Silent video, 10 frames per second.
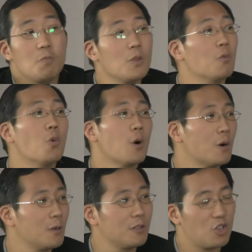The
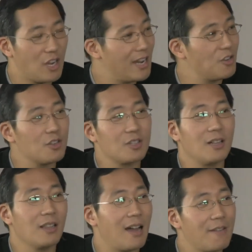world changes
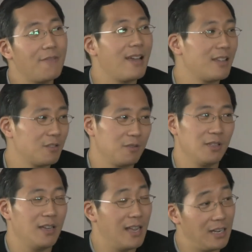a lot faster
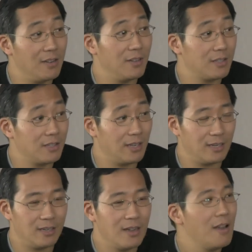than any of us
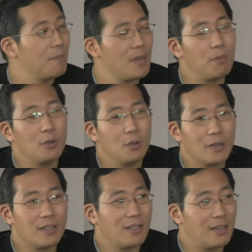think. People
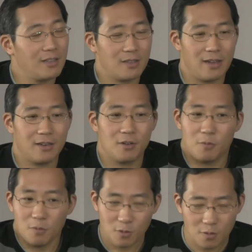look at things like
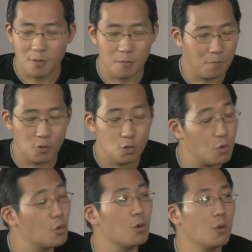
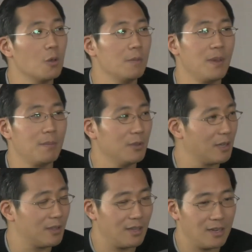Google, people
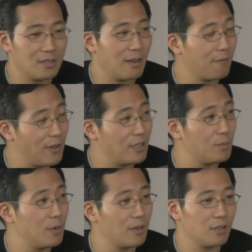look at things like
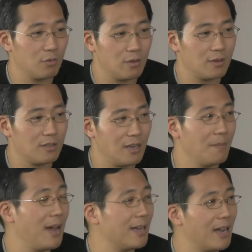Facebook and Twitter and say,
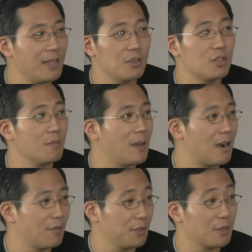my God, they're so
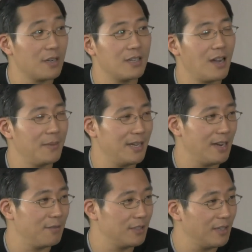powerful, they're going to
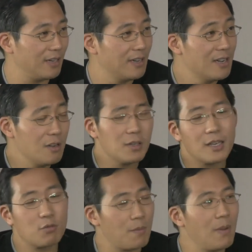dominate everything. Well,
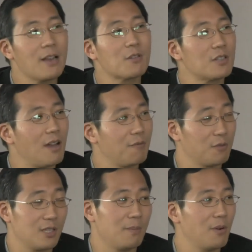guess what? Microsoft
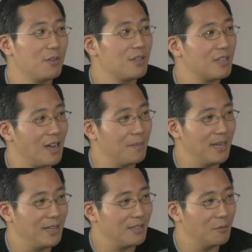was supposed to
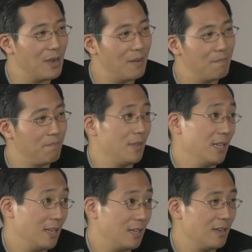dominate the web.
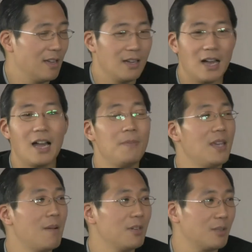They didn't.
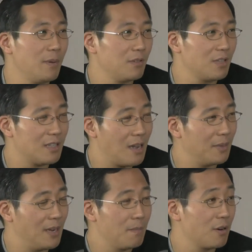IBM was supposed to
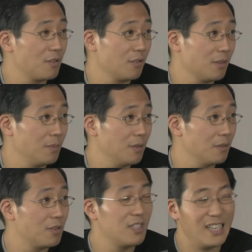dominate personal
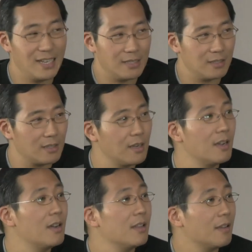computers. They didn't.
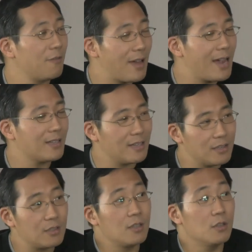The fact
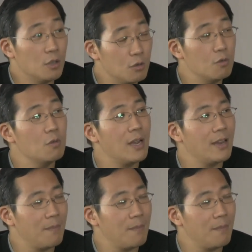is, new and